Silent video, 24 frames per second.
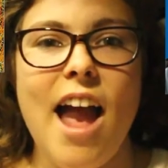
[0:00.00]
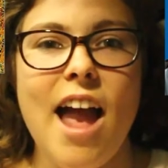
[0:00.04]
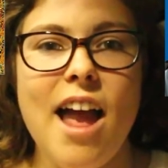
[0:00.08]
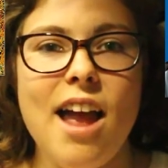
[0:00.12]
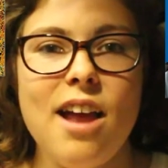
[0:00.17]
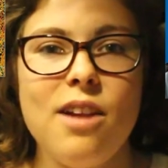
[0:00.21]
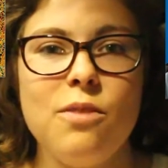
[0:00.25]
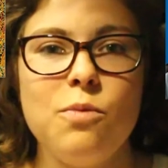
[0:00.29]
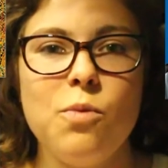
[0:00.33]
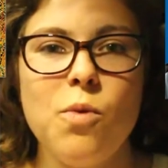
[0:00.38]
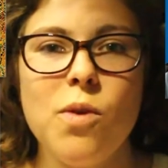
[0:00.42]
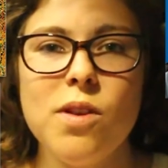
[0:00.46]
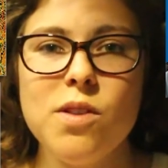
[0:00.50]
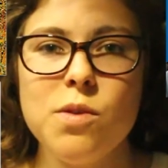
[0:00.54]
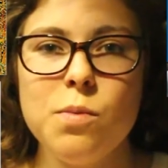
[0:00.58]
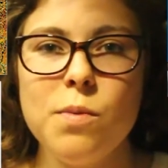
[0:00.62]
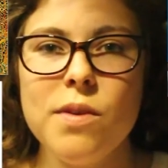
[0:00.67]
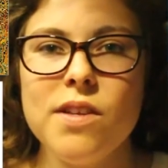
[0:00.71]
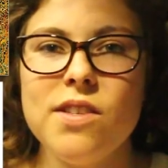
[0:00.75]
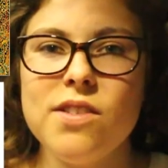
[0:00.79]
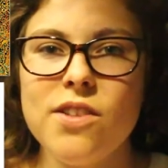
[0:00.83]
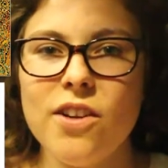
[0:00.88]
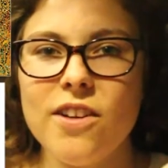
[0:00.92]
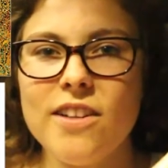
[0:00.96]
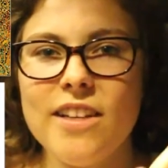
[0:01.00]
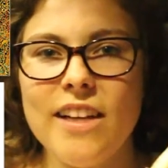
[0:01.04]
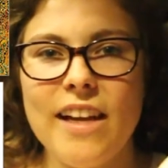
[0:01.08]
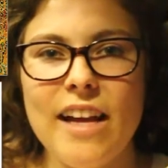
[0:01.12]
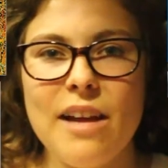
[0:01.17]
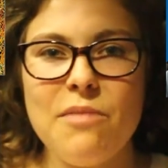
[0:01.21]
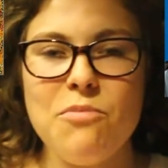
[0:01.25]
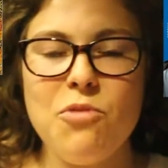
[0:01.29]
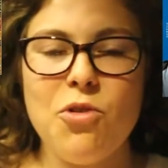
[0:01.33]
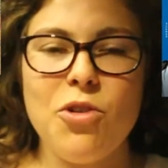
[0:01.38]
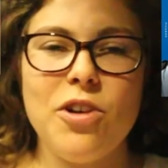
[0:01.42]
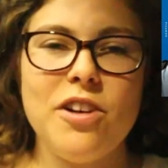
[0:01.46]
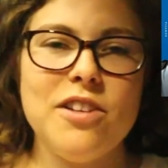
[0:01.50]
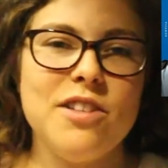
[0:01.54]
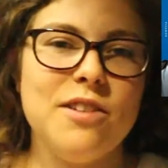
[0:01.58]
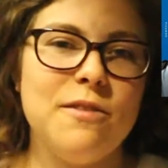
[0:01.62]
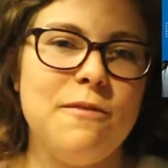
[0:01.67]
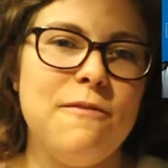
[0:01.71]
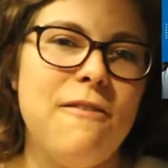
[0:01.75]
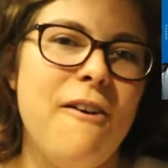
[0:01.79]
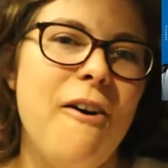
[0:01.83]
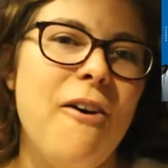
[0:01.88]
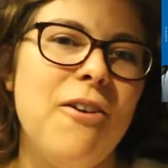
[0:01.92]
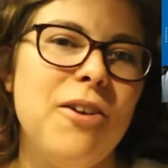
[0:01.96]
and once we start to get more
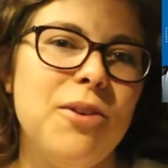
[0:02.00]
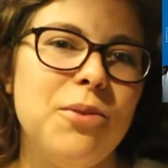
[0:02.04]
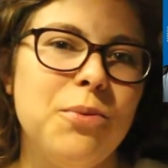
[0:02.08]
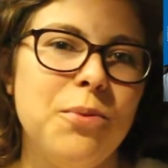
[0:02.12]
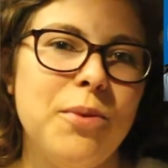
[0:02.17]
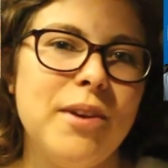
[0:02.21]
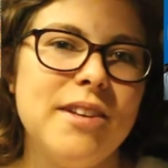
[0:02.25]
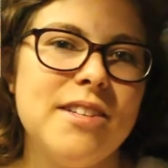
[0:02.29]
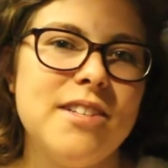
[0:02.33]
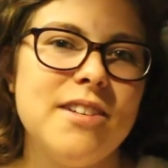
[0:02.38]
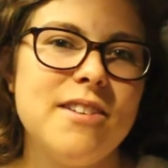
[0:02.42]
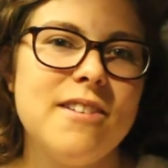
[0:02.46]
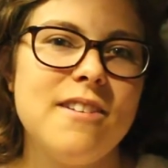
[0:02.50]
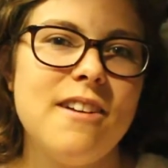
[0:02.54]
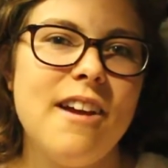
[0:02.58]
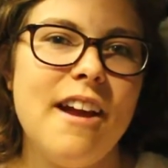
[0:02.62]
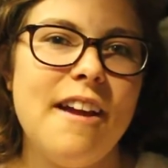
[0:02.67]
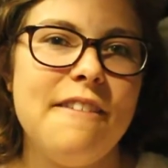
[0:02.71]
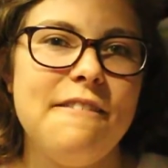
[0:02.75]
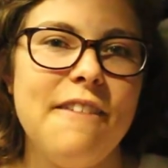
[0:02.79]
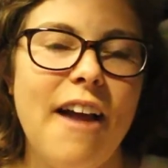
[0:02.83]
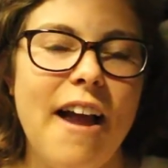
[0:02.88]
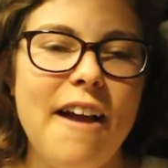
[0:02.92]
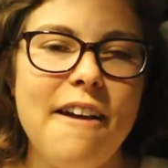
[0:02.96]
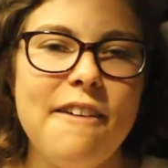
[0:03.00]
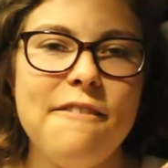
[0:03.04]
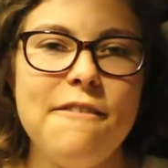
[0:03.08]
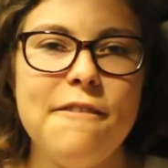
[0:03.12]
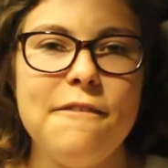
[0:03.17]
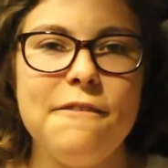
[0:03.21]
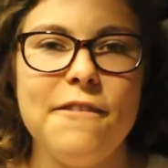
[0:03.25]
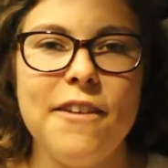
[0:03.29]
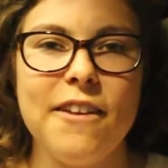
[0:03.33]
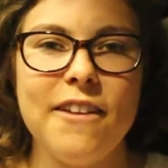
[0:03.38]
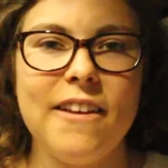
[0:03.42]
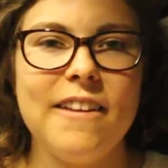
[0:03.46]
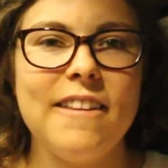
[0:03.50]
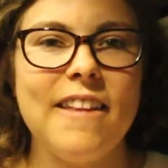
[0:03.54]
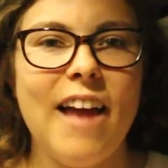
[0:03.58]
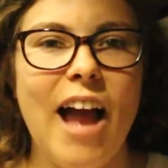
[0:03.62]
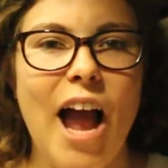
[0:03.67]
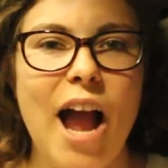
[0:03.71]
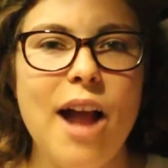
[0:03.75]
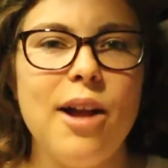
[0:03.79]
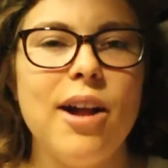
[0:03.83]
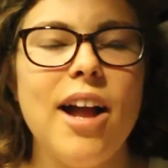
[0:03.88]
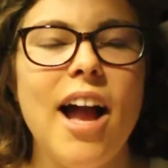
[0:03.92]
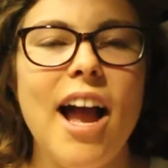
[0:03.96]
into fall and winter, I have a feeling
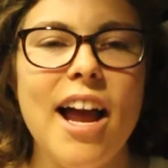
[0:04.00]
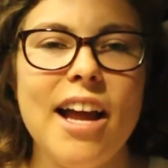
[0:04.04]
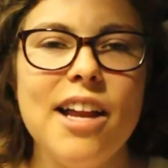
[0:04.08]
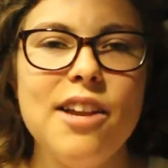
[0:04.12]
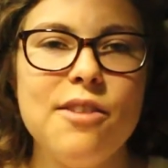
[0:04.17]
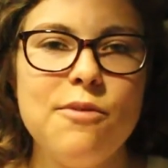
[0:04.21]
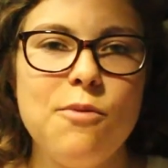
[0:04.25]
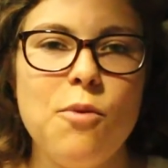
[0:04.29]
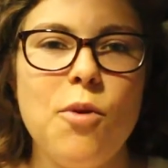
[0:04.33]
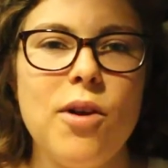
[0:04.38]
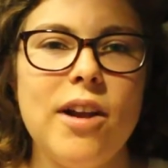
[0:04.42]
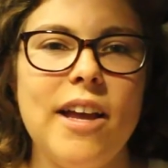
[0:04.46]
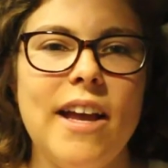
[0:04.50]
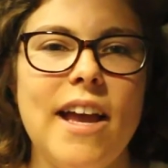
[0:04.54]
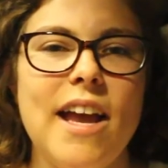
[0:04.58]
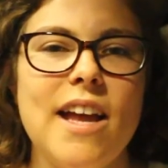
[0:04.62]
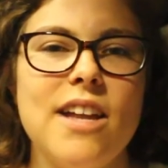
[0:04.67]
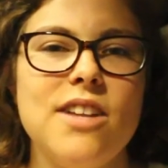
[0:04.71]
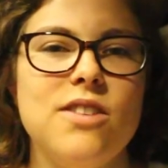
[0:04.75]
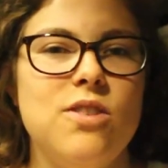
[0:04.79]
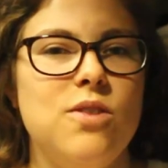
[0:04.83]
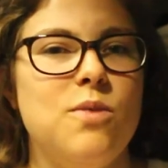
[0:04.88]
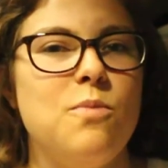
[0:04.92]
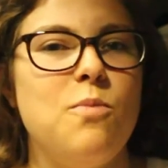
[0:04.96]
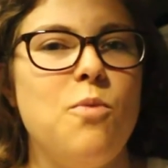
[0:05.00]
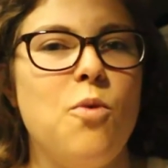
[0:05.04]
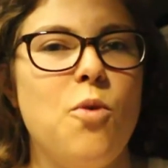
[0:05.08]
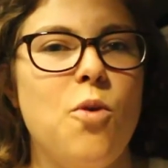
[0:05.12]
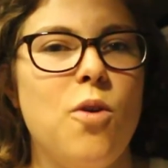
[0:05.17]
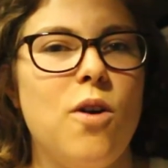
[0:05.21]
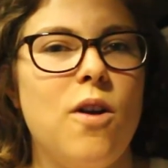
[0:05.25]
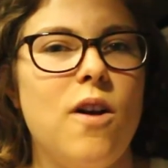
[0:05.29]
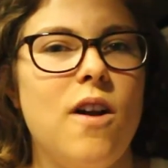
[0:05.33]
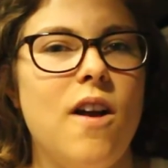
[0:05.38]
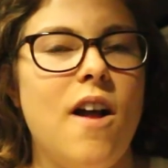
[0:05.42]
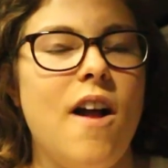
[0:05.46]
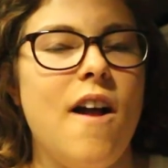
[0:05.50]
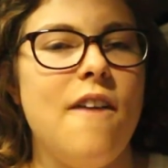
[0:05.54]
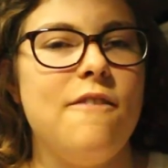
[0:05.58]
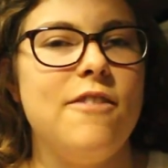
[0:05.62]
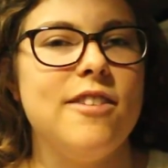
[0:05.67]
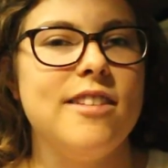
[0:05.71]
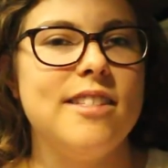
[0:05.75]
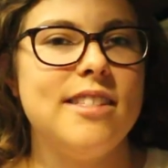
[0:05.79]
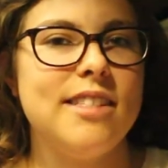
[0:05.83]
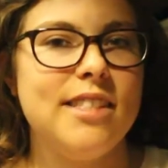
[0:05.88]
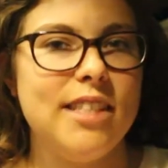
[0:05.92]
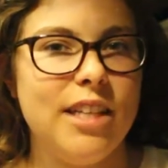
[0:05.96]
that I kind of want to get into more
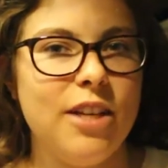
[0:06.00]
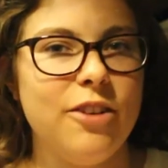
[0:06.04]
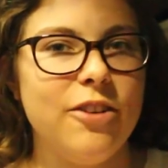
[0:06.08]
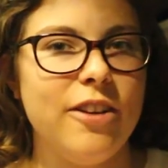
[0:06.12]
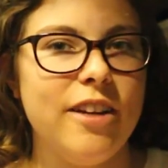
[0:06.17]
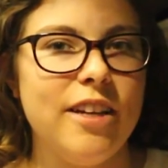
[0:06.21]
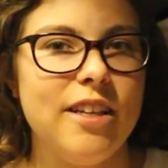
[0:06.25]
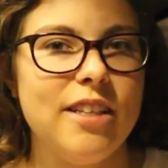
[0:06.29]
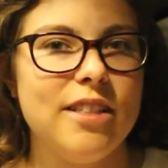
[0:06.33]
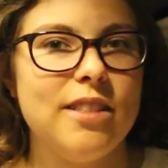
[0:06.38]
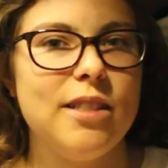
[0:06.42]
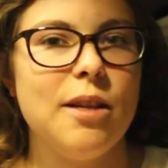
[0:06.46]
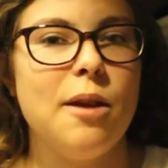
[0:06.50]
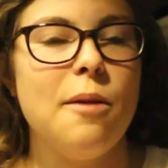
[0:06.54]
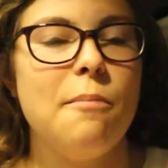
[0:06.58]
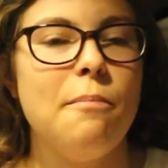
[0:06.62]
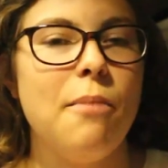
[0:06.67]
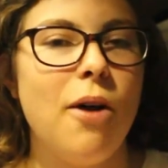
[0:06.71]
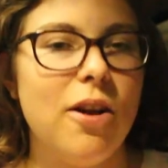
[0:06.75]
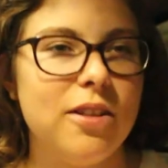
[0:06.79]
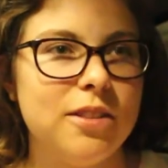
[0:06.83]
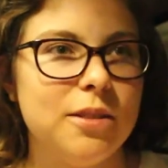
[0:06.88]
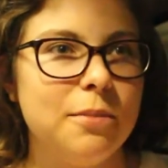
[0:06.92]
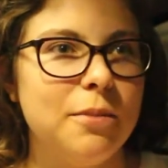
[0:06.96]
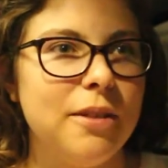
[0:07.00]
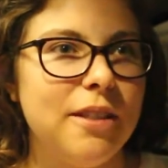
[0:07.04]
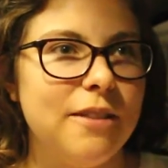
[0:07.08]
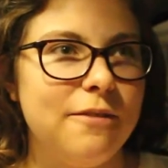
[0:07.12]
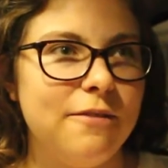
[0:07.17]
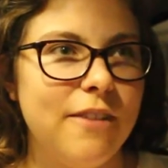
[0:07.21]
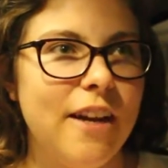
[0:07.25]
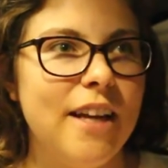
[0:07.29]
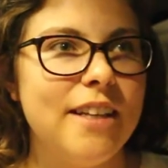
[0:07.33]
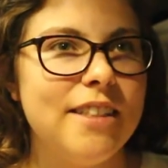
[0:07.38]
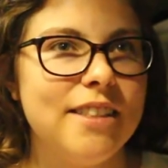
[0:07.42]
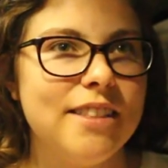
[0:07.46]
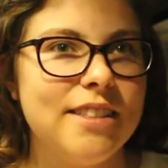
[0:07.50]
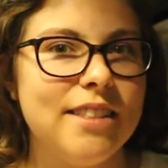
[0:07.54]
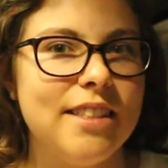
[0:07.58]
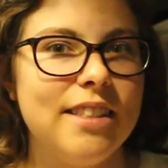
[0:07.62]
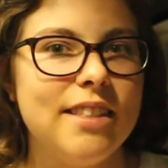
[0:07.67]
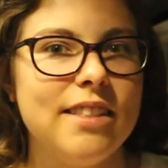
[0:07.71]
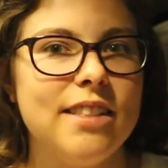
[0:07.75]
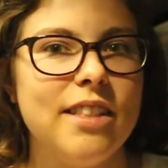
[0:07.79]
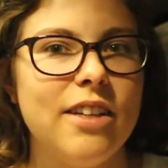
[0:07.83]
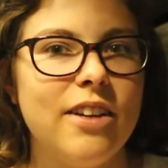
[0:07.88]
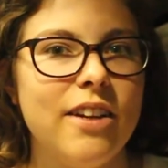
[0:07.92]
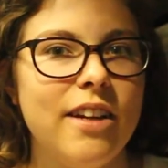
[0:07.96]
of a series, possibly a
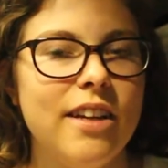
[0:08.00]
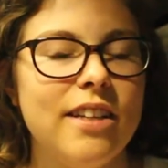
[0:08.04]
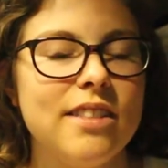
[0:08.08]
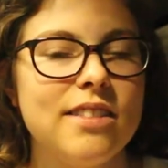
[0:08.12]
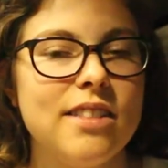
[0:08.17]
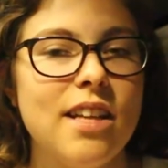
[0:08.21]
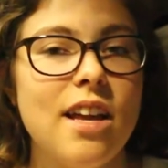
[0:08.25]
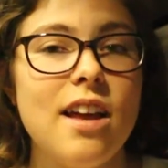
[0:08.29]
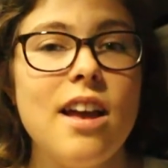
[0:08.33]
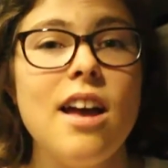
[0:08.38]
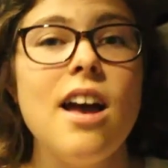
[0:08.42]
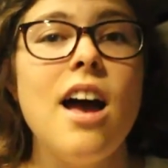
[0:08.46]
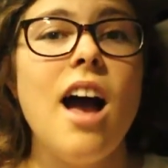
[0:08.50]
fantasy series.